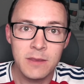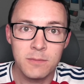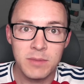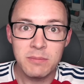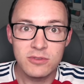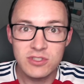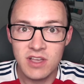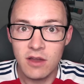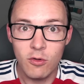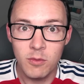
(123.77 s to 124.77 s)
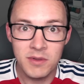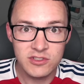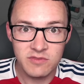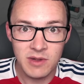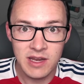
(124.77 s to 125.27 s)
people just got a whole bunch
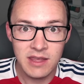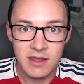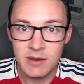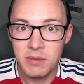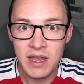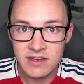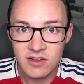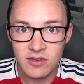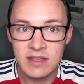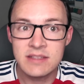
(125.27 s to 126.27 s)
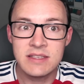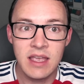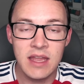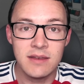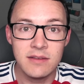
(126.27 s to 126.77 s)
of money in Pi tokens
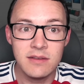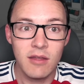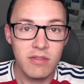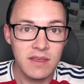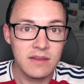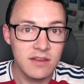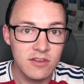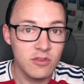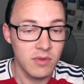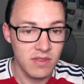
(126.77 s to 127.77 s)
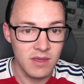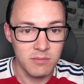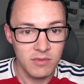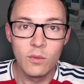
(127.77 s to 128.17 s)
and nothing to do with them.